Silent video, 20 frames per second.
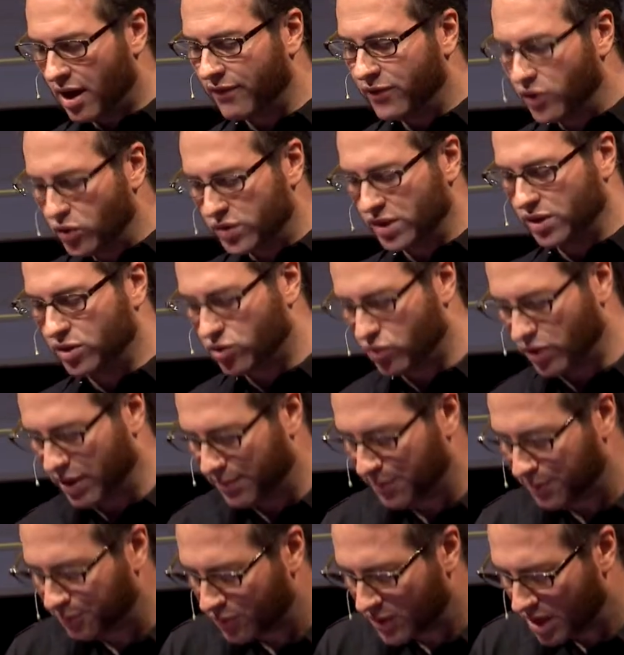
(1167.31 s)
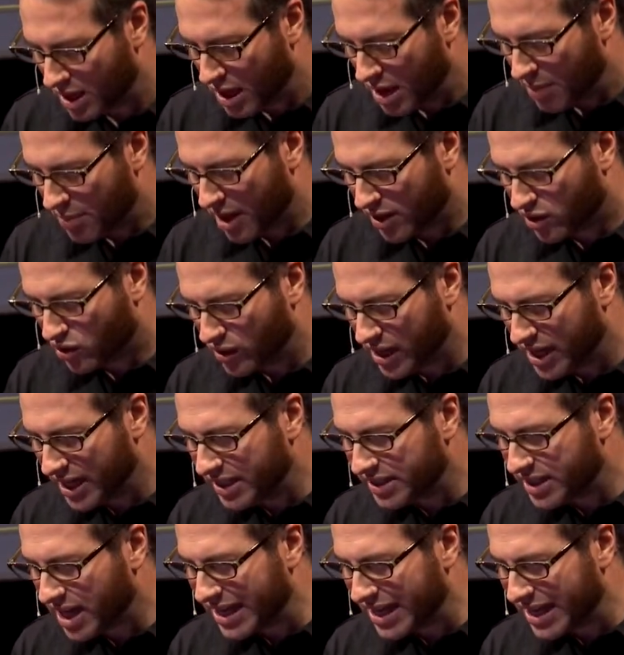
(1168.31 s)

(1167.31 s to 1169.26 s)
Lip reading: of using trim by creating